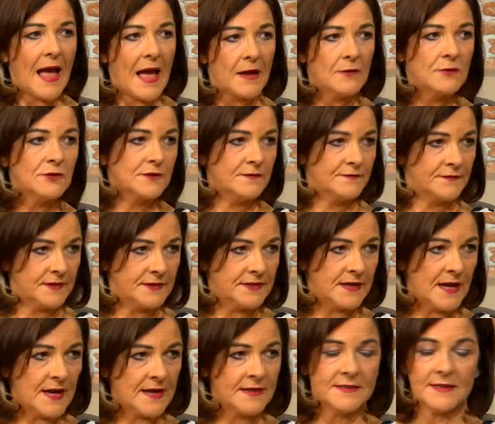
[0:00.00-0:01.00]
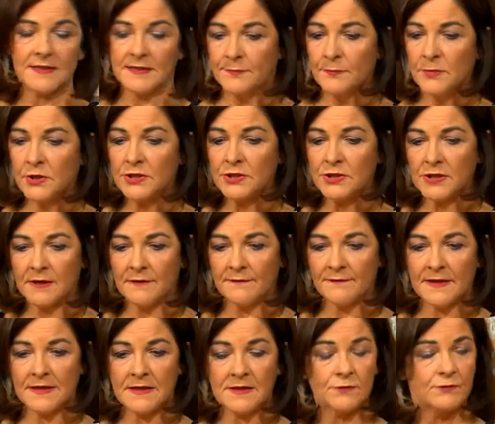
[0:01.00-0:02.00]
out of the diet as much of
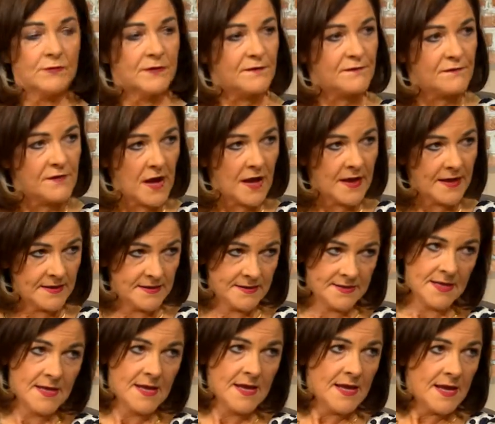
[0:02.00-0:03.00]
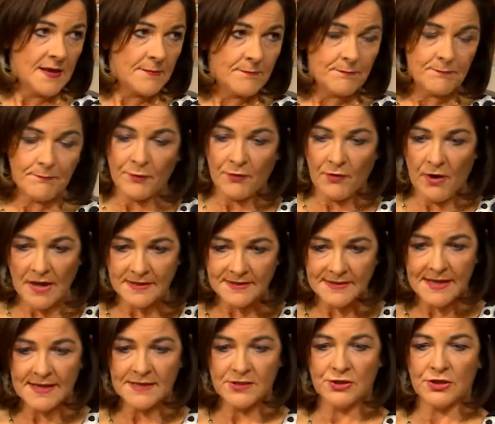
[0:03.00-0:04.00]
these refined
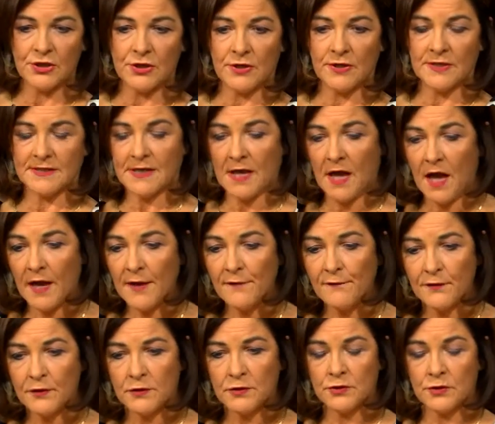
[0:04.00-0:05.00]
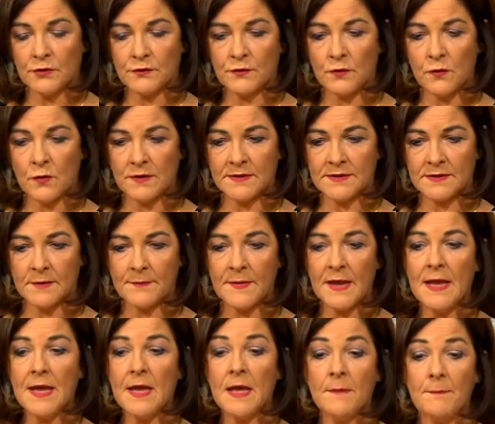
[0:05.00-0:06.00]
processed sugars, high fructose corn syrup,
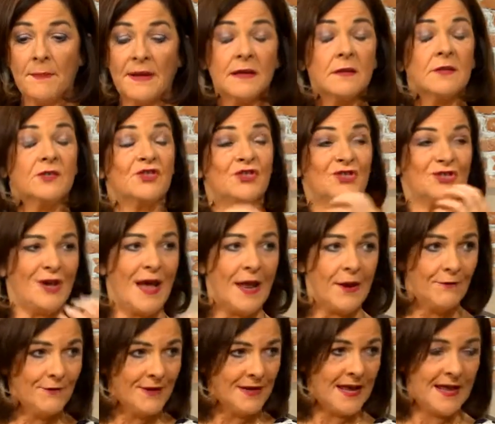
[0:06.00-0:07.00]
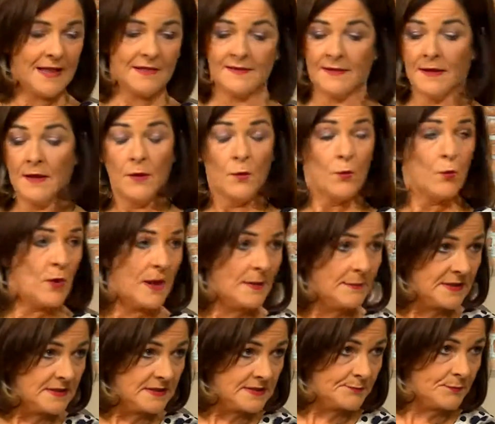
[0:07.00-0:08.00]
because general health,
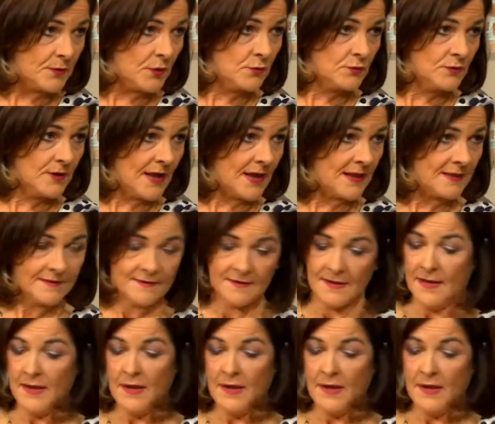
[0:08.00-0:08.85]
women's bone health,